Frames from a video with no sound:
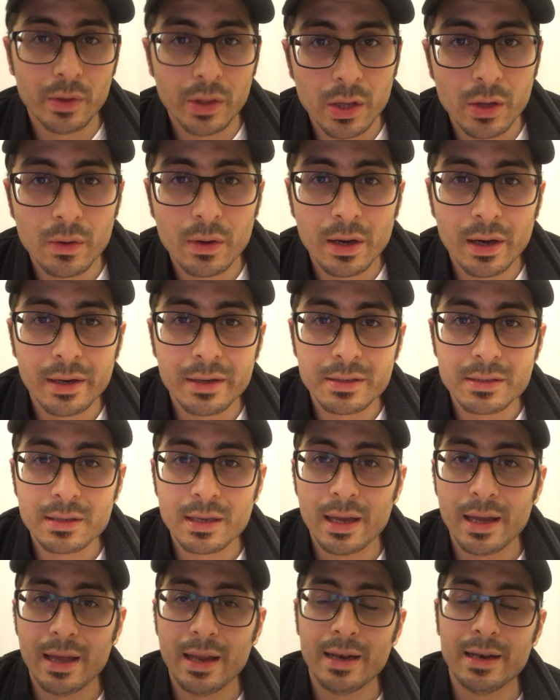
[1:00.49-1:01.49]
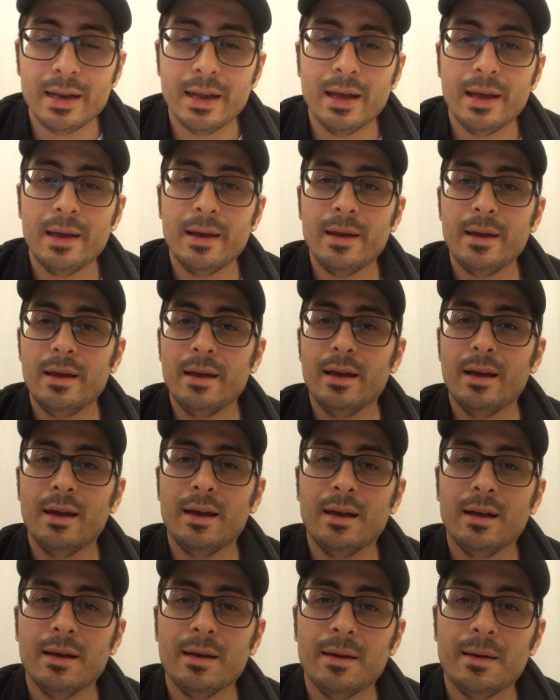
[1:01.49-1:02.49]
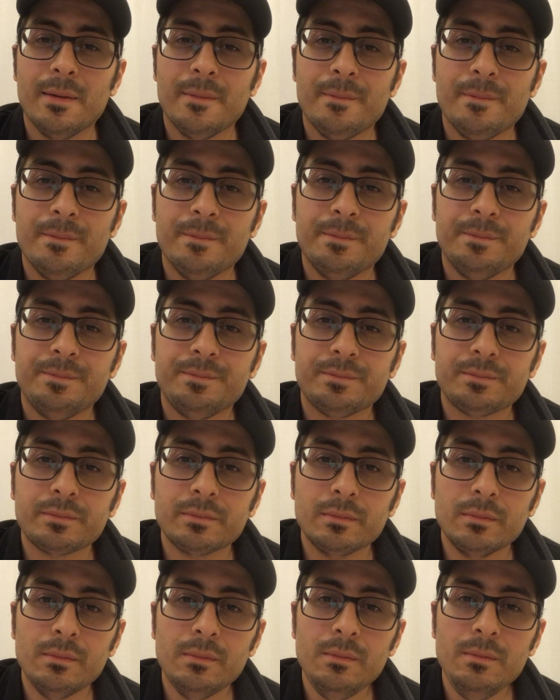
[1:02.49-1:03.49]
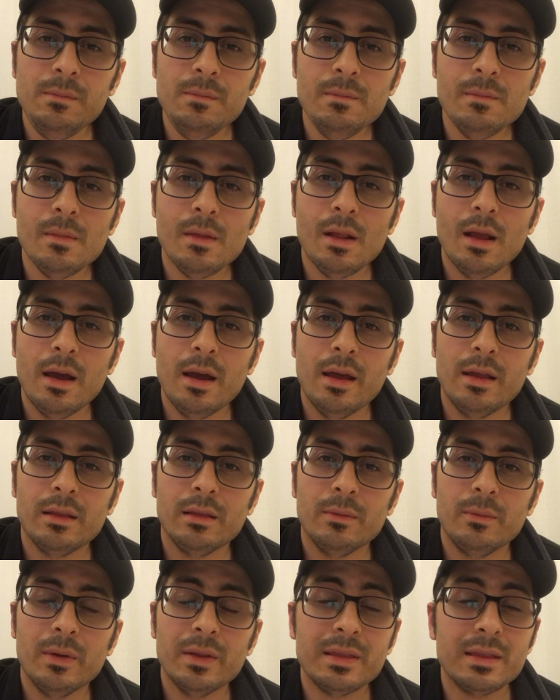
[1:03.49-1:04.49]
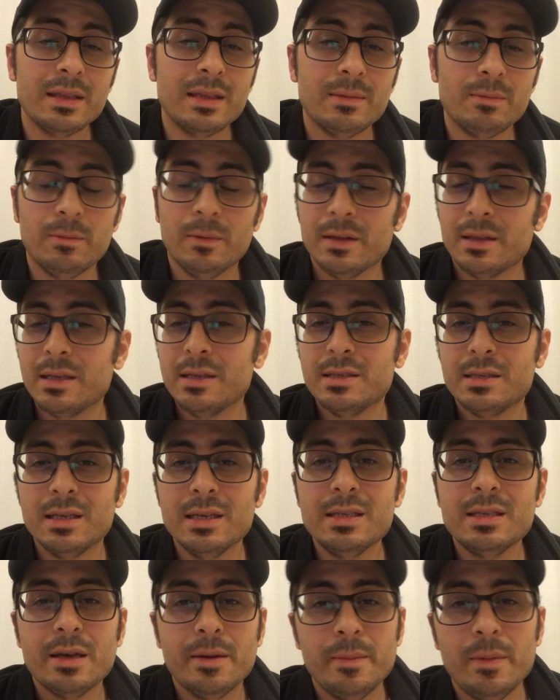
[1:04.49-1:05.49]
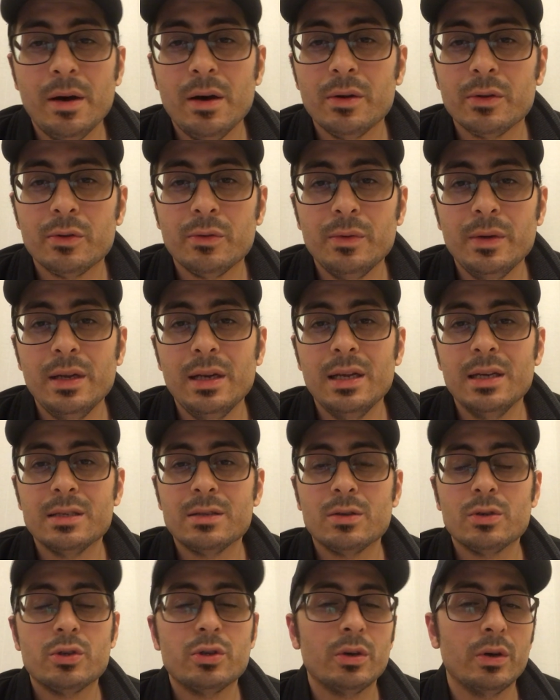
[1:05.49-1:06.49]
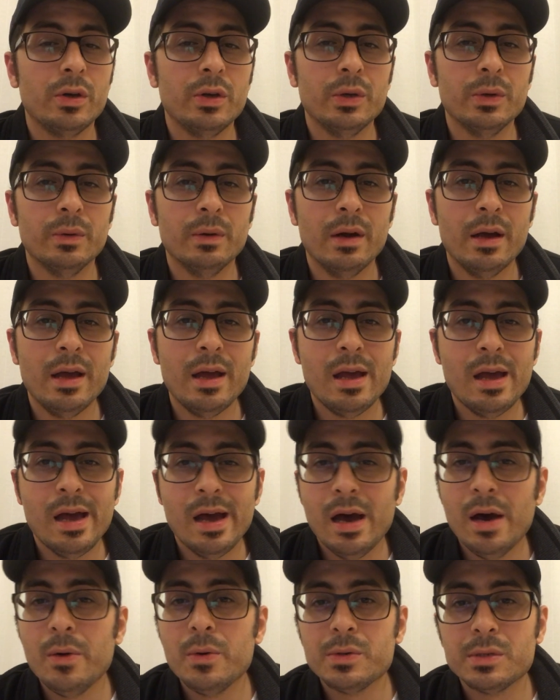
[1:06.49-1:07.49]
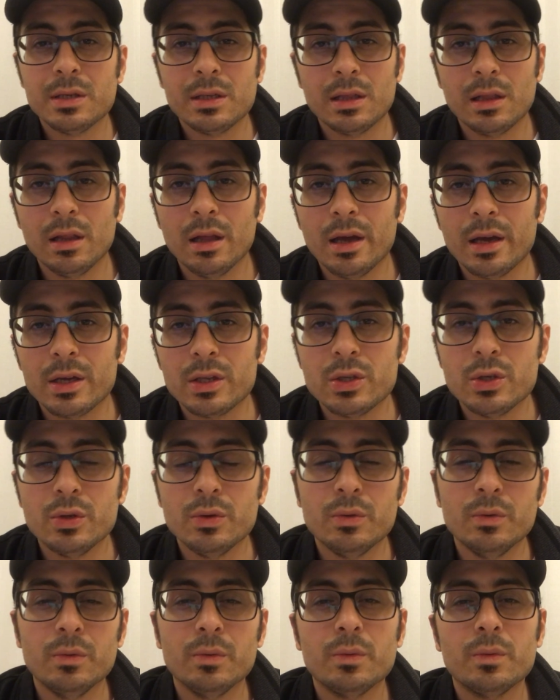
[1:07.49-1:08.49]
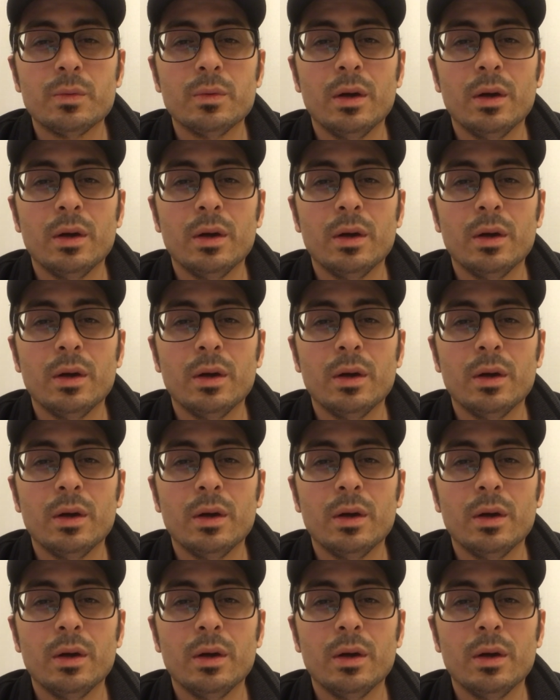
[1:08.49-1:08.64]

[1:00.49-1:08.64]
with you guys, um, and what is this about really is to show you how is it like to